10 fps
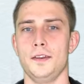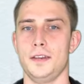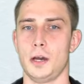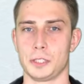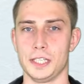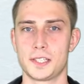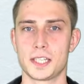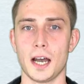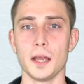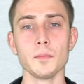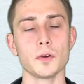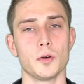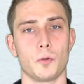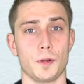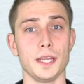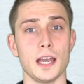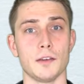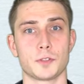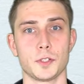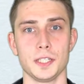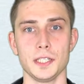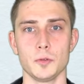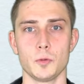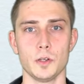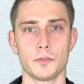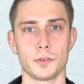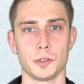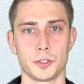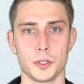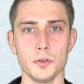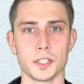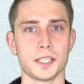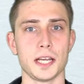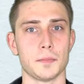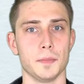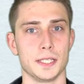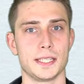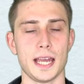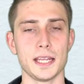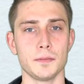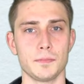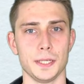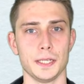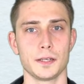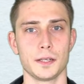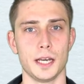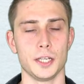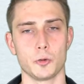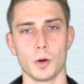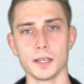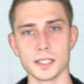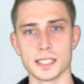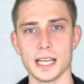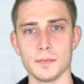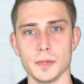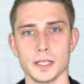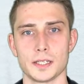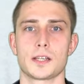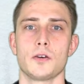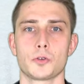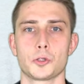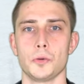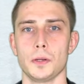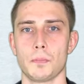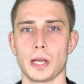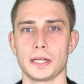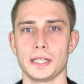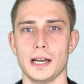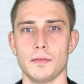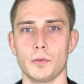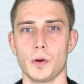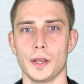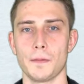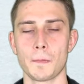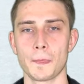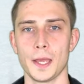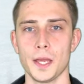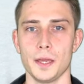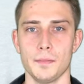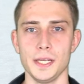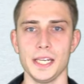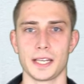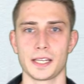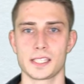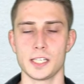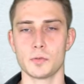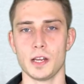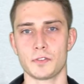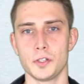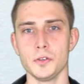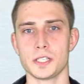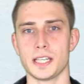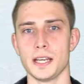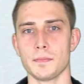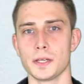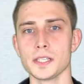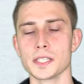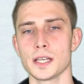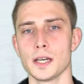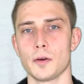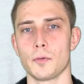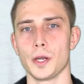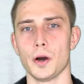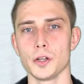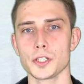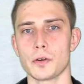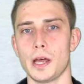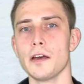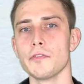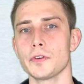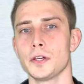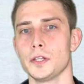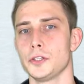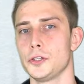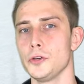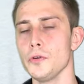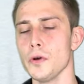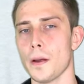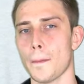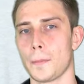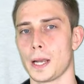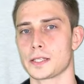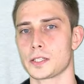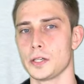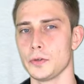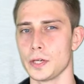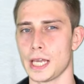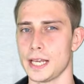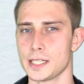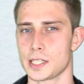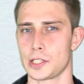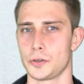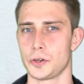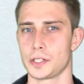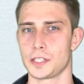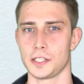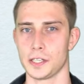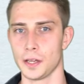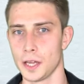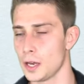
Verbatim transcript: Now this time we have to deal with two statements A and B and the one statement is going to imply the other one. Meaning, since we have two statements, we also have two plus two cases to consider.